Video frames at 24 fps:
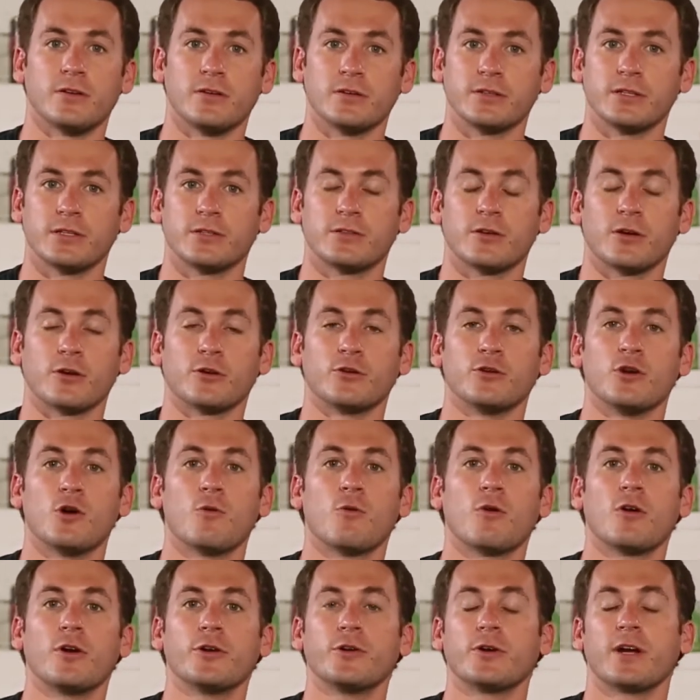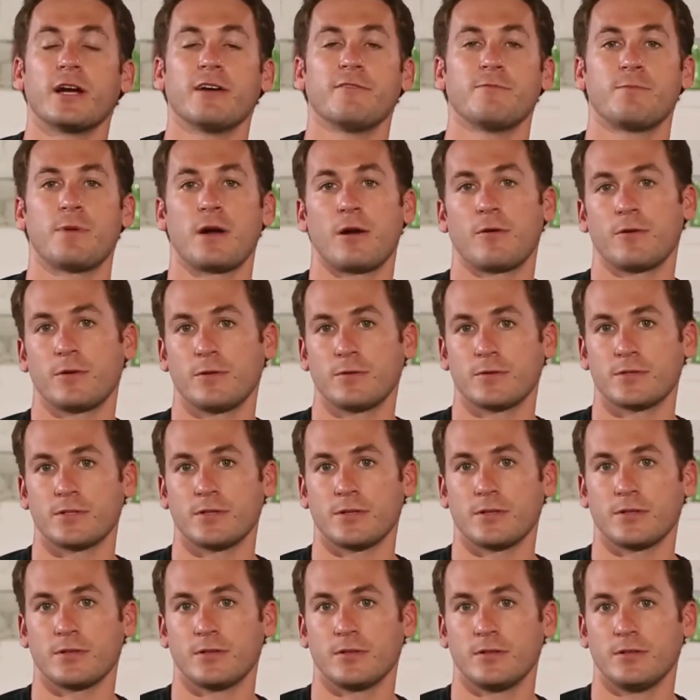on guitar. Know where all your F power chords
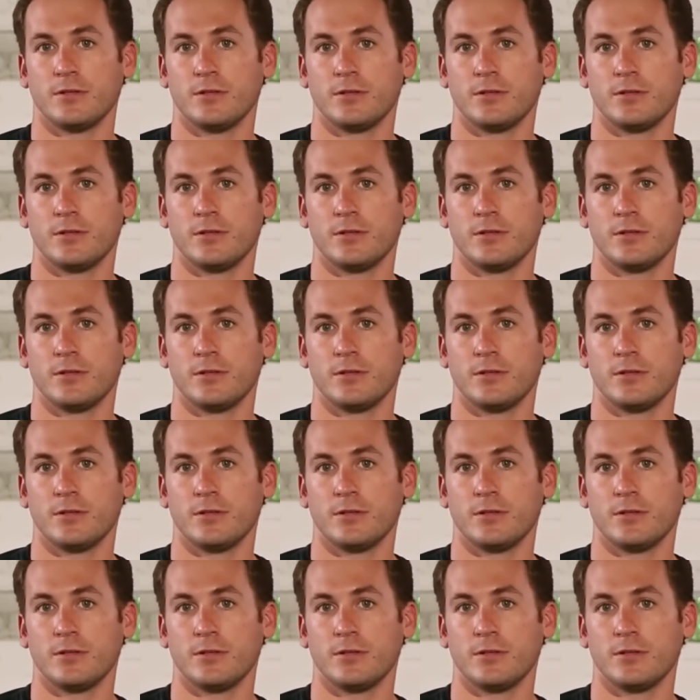are.